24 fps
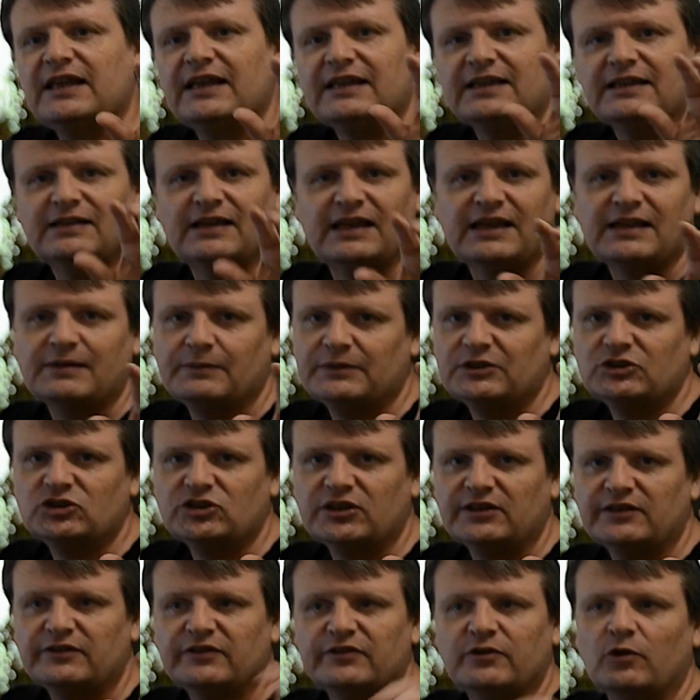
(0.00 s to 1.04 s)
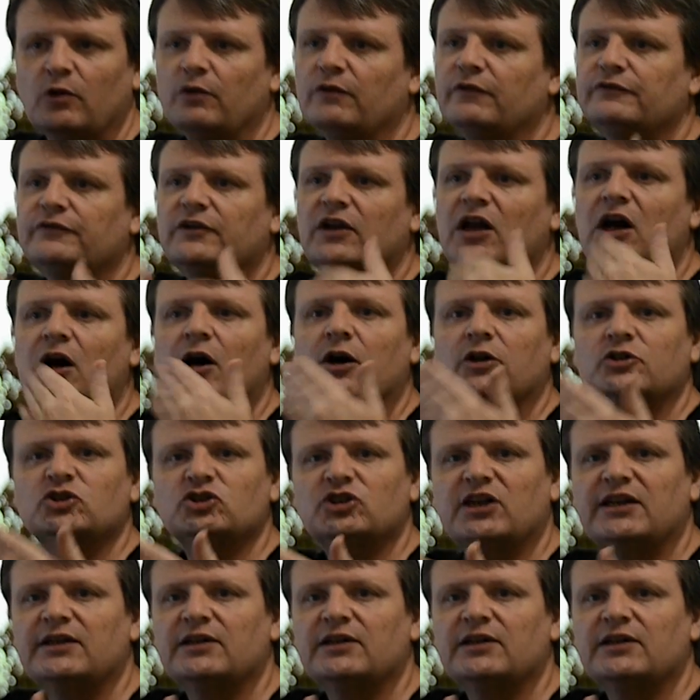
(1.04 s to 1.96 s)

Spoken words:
in images of car